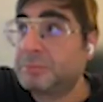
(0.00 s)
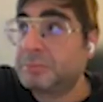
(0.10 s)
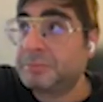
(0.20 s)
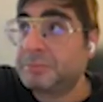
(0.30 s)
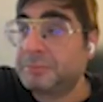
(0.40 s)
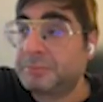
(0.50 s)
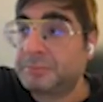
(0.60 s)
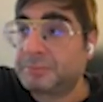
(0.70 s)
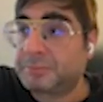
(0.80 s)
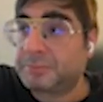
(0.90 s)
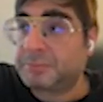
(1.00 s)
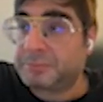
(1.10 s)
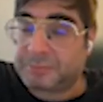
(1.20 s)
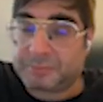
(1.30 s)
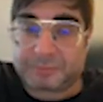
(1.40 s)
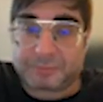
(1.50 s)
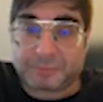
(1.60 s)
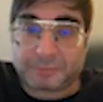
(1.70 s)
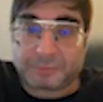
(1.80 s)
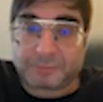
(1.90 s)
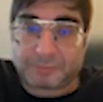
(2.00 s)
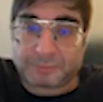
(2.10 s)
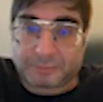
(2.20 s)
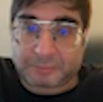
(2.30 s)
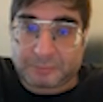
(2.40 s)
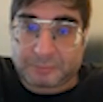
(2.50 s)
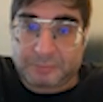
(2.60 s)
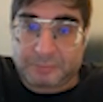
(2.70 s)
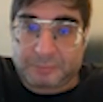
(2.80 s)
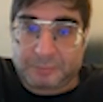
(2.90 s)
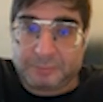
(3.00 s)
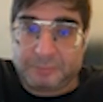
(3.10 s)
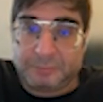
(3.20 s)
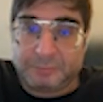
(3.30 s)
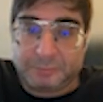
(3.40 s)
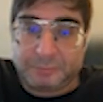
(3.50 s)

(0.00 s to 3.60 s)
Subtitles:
[no speech]